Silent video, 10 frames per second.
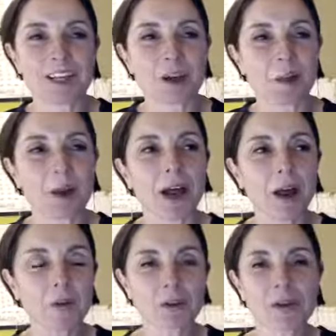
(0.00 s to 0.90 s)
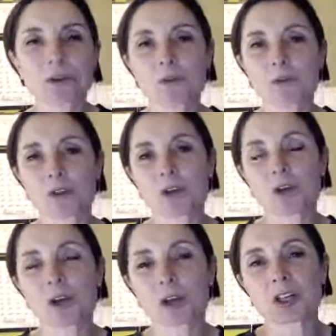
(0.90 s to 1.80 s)
But I want to talk to
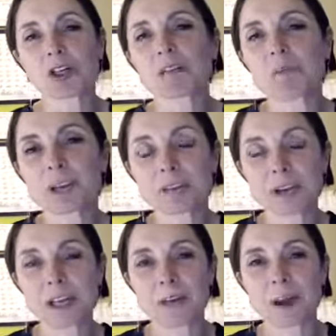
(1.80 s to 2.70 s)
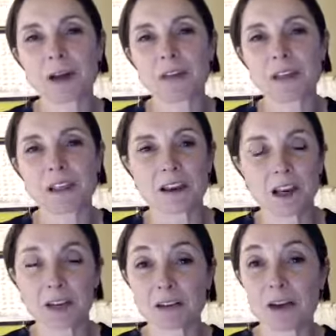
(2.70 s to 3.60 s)
you just briefly about the
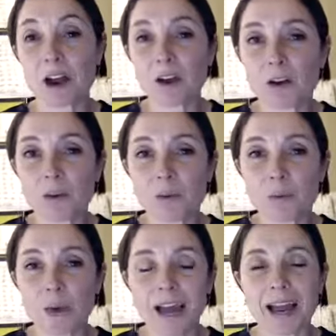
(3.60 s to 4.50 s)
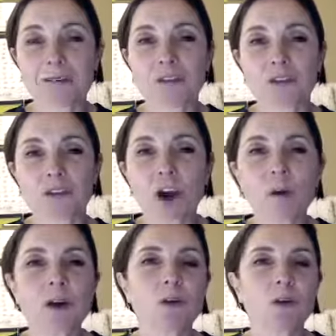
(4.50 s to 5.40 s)
internal dialogue that we have that's
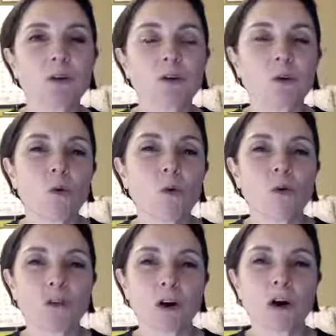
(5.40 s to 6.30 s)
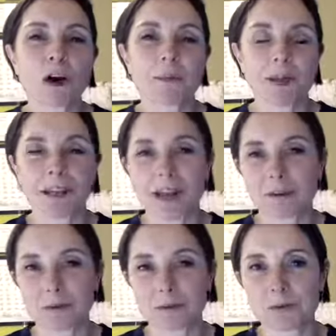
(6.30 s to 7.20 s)
going on all the time in
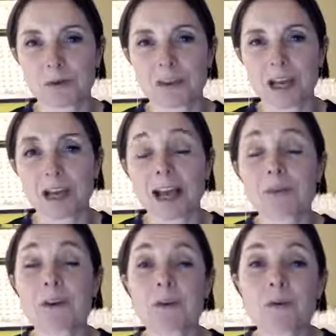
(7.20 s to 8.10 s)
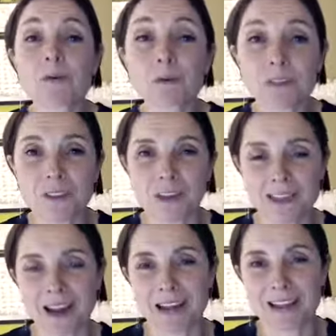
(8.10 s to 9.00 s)
our thoughts, and how exhausting
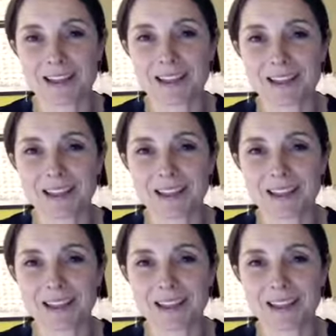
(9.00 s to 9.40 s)
that is